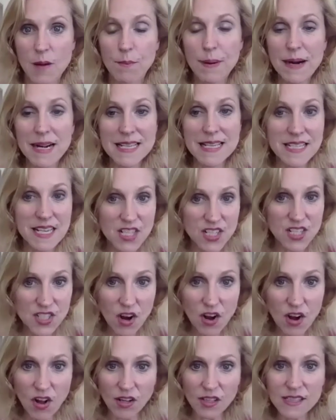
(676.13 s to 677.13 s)
But as an
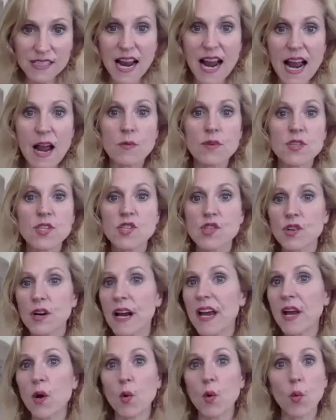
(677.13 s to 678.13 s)
adult, I was
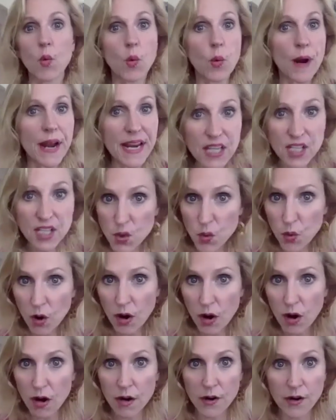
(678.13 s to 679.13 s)
trying way too
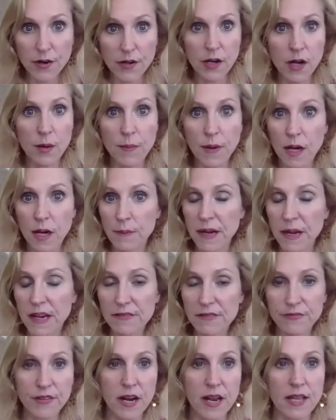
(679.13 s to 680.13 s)
hard among my
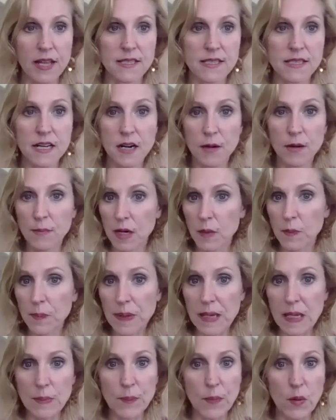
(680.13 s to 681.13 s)
friends and among
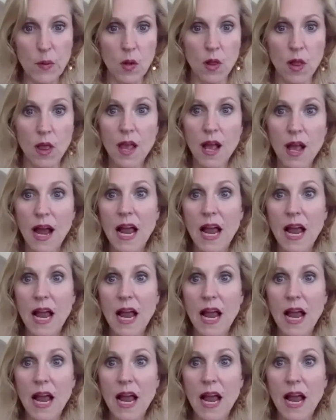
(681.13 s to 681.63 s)
people.